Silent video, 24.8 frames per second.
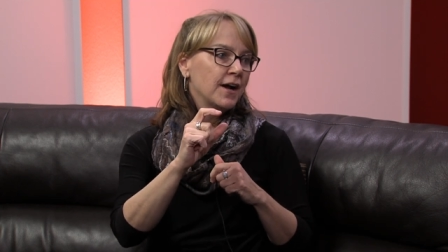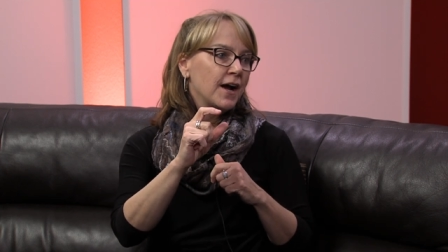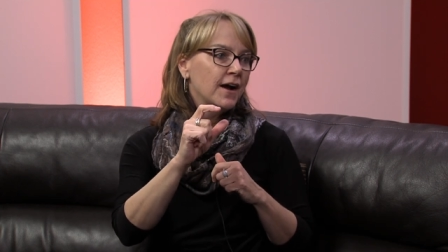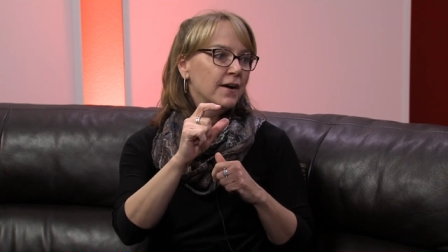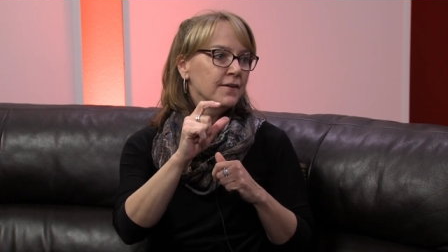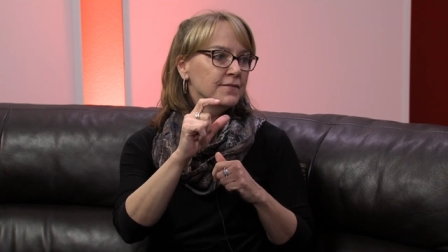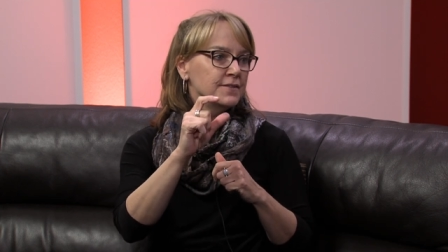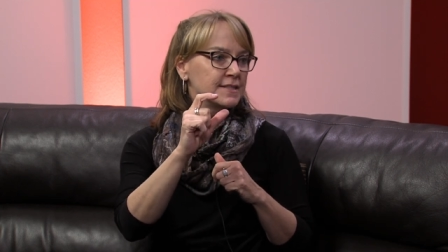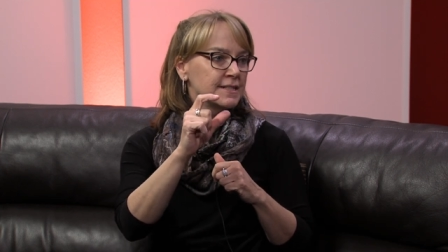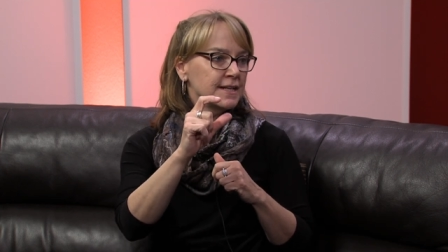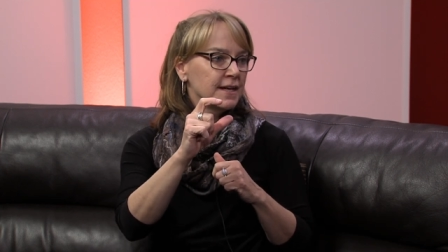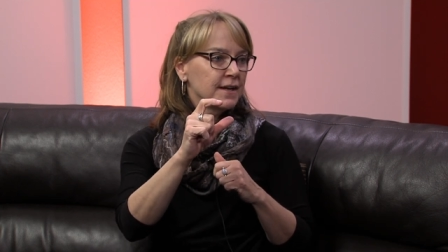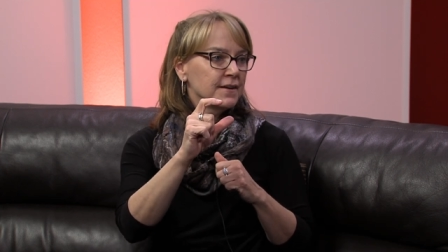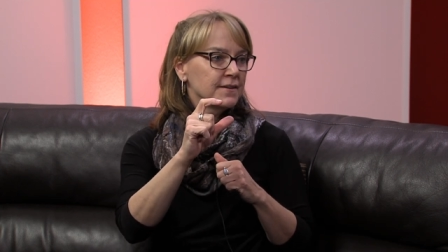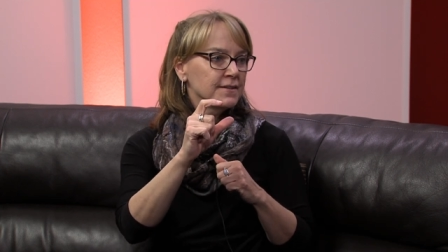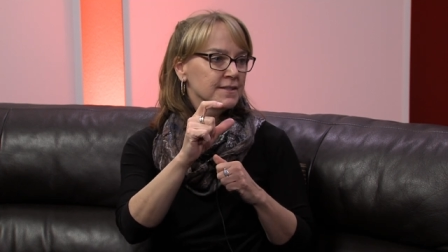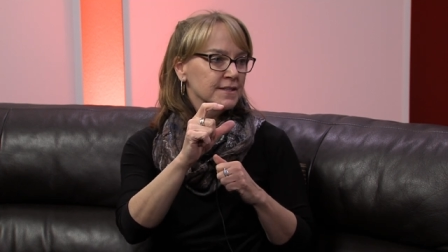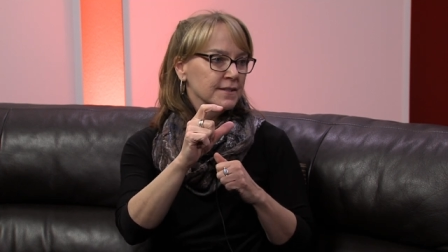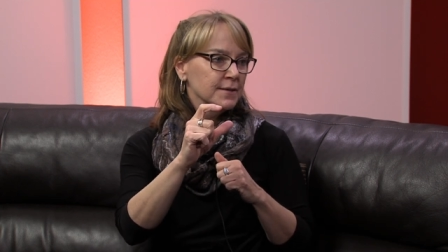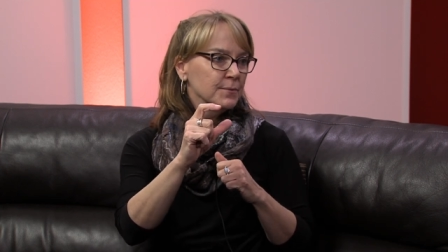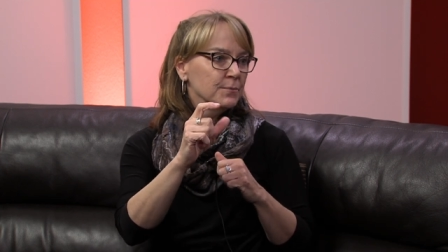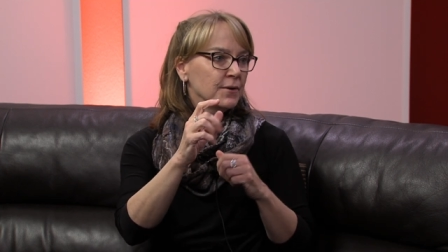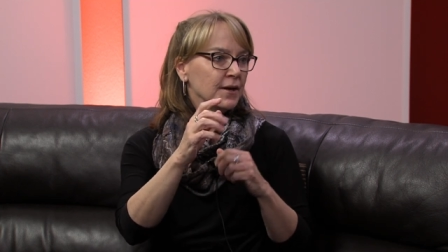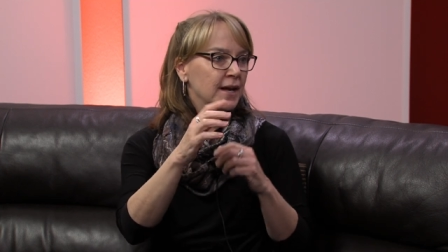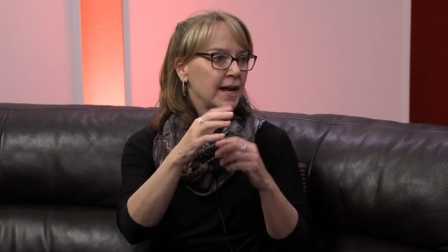of cells in
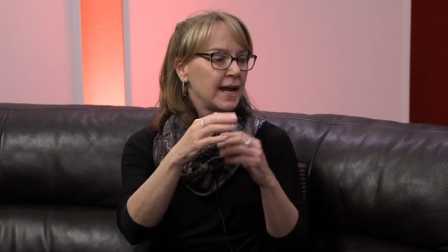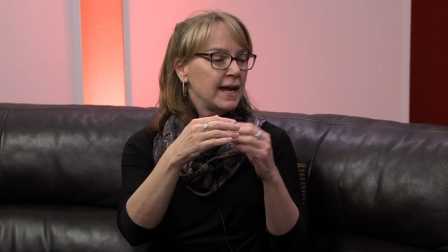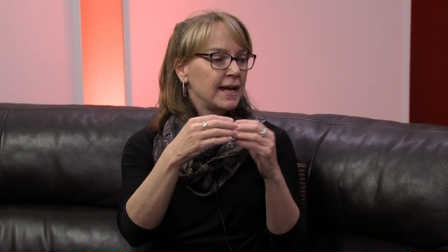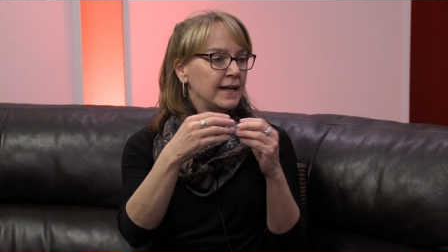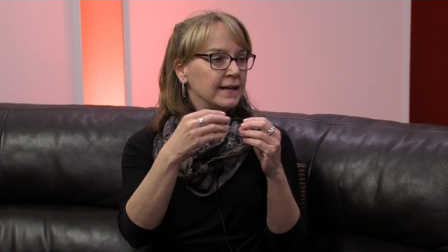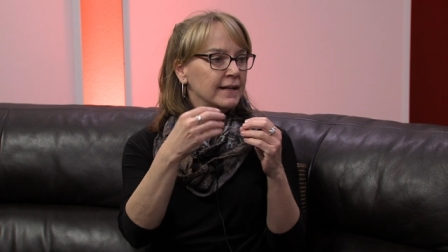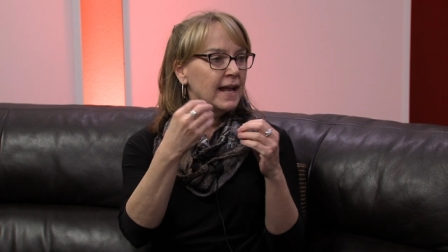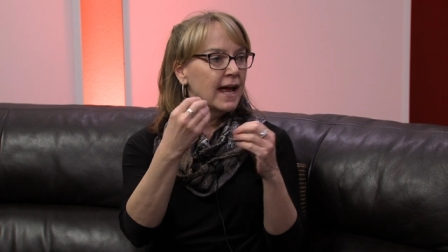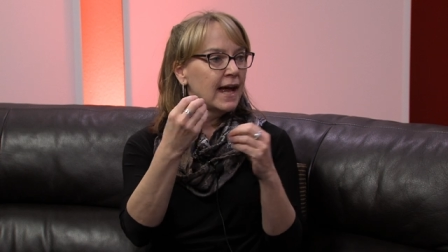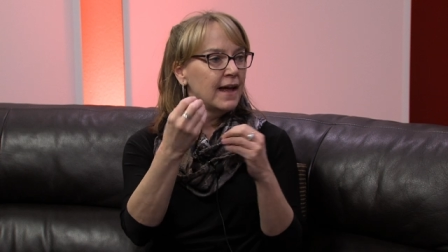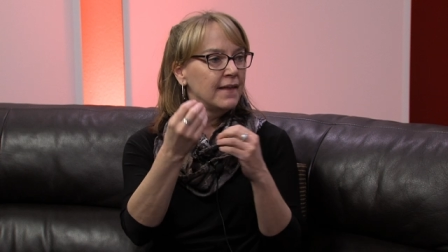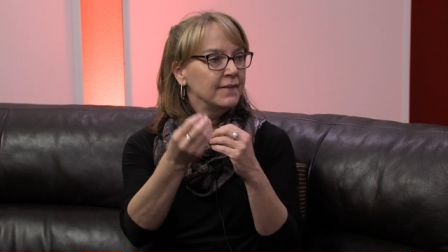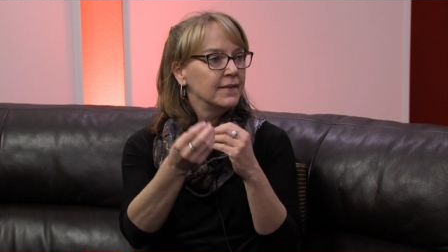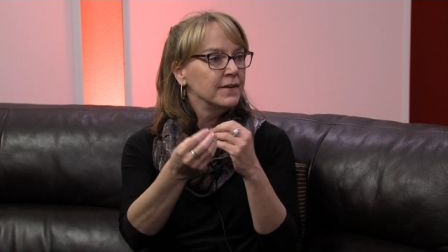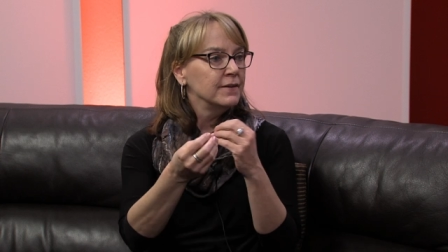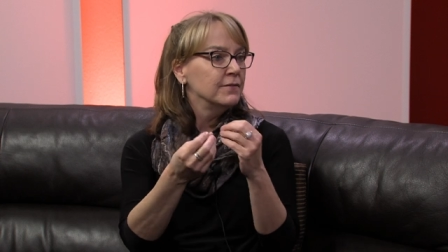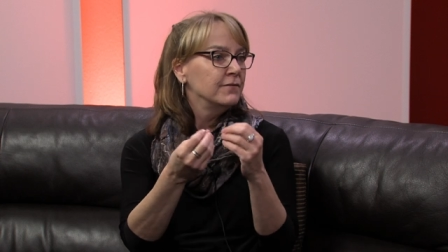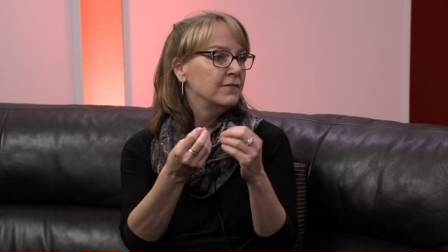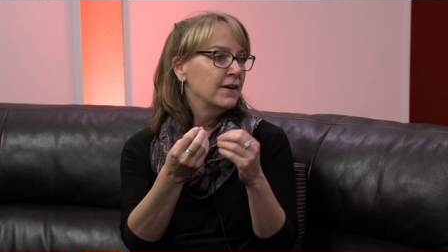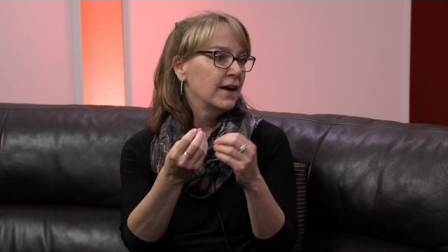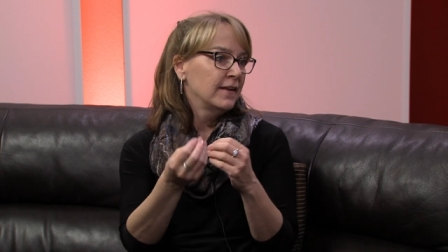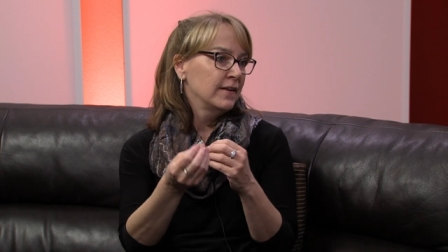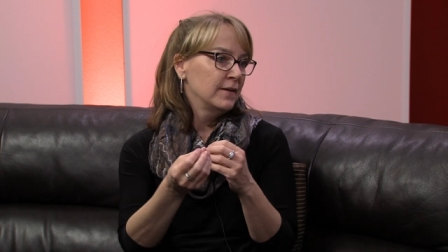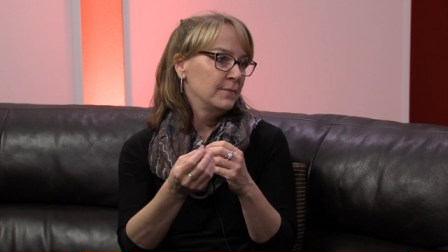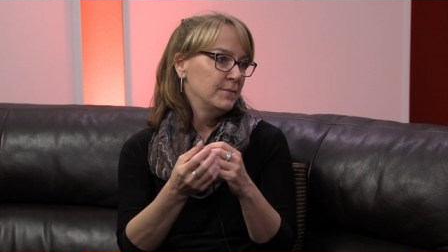the brain and the
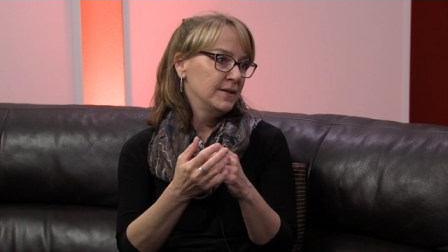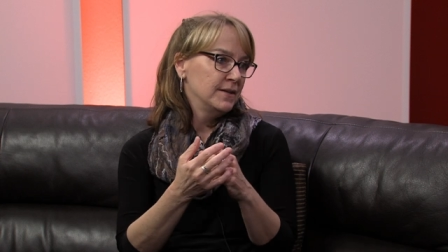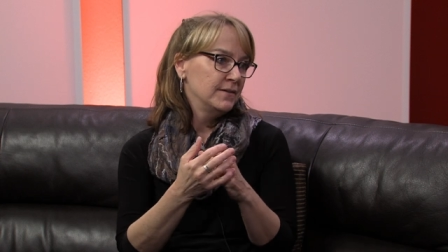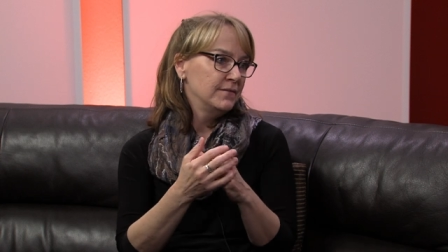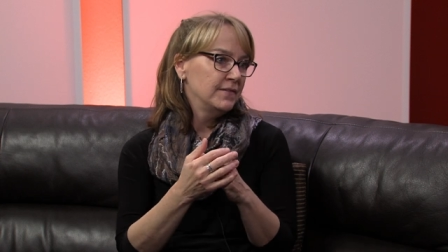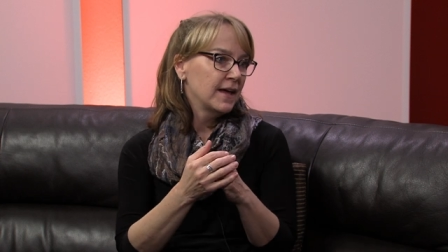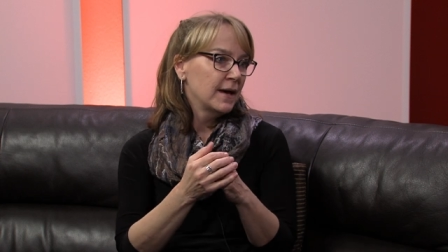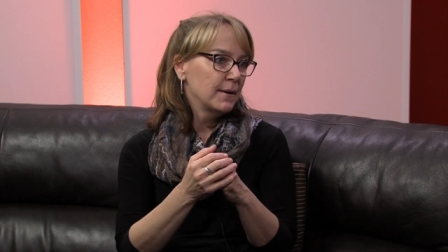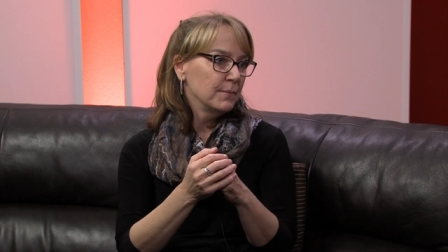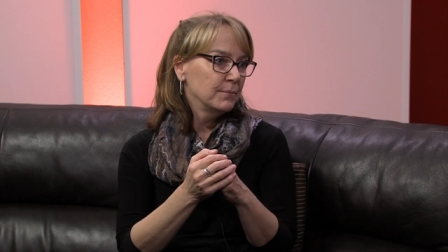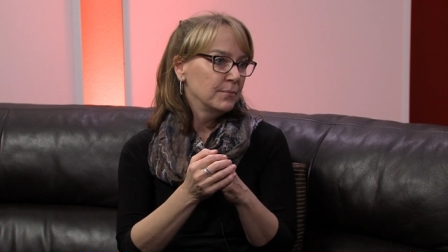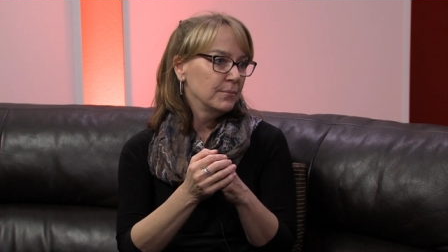development of that